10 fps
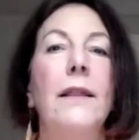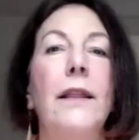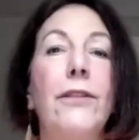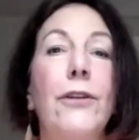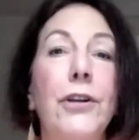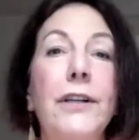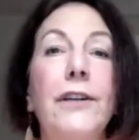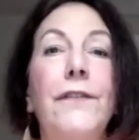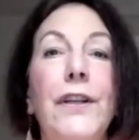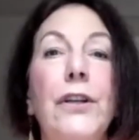The third
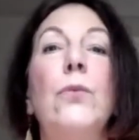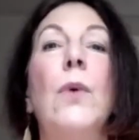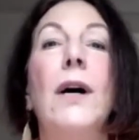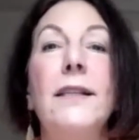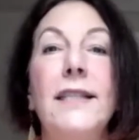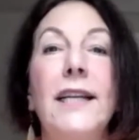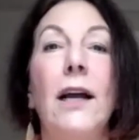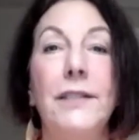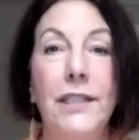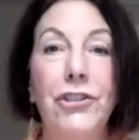interview was the
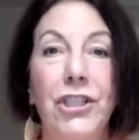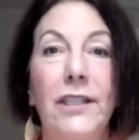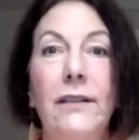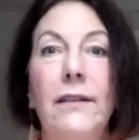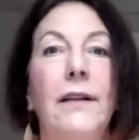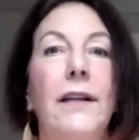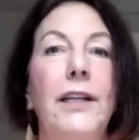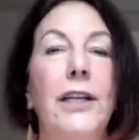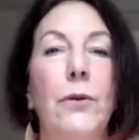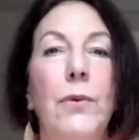audition.
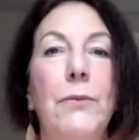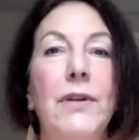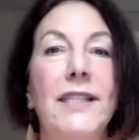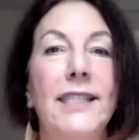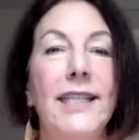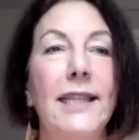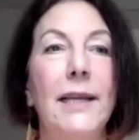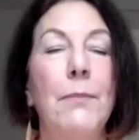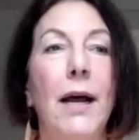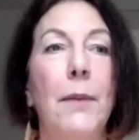You know, we would set
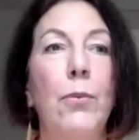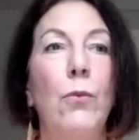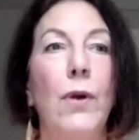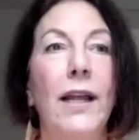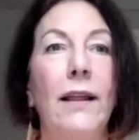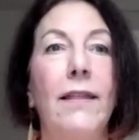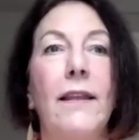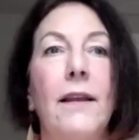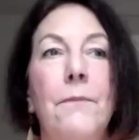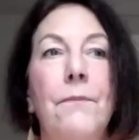them up with,
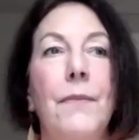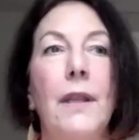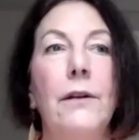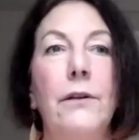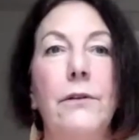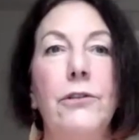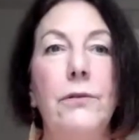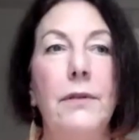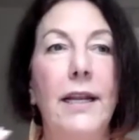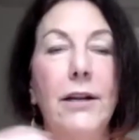
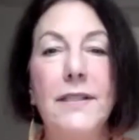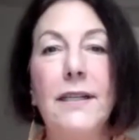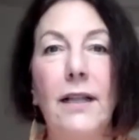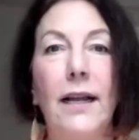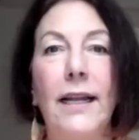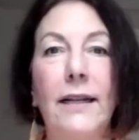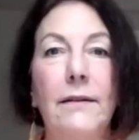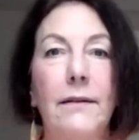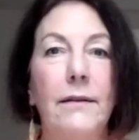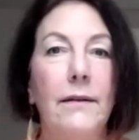here's a client.